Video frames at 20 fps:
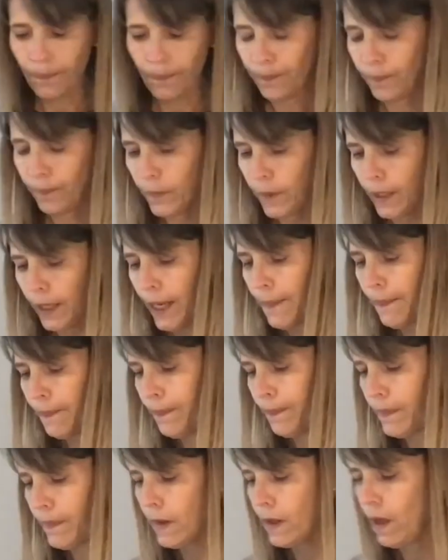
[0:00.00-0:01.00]
okay?
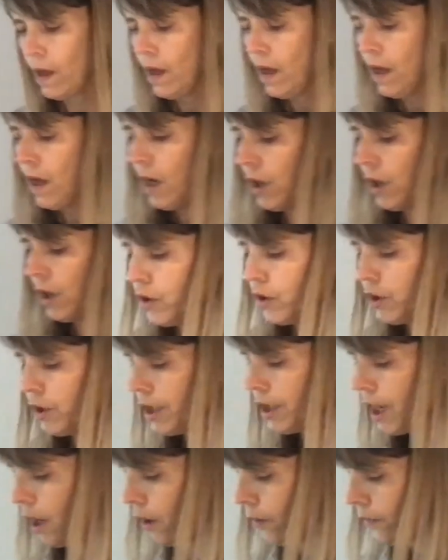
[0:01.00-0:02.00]
So,
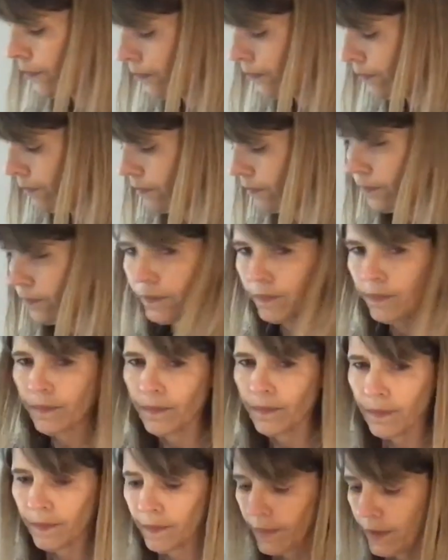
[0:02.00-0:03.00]
get
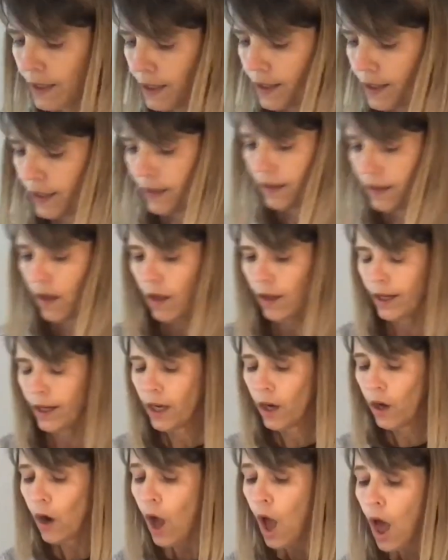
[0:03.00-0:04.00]
this all
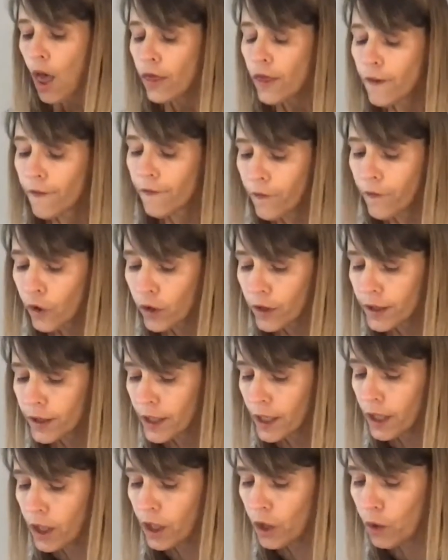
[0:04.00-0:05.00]
here. The first
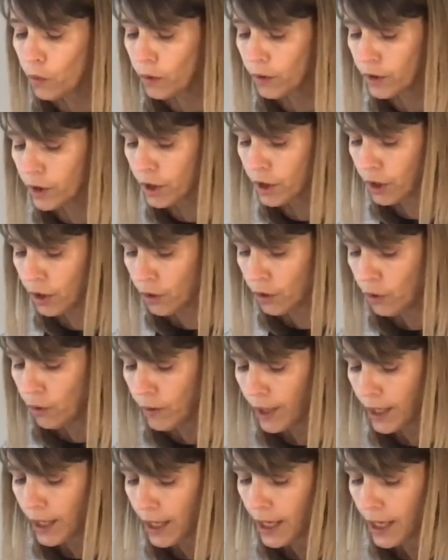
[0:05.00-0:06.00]
thing you will
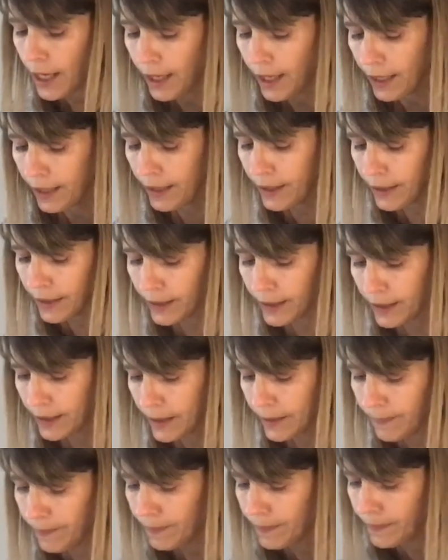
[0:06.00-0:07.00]
do is
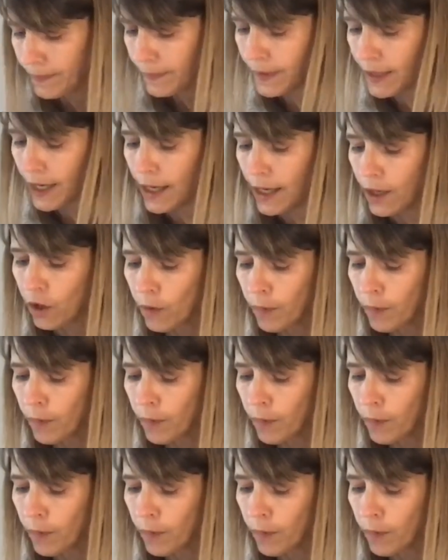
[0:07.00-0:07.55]
take your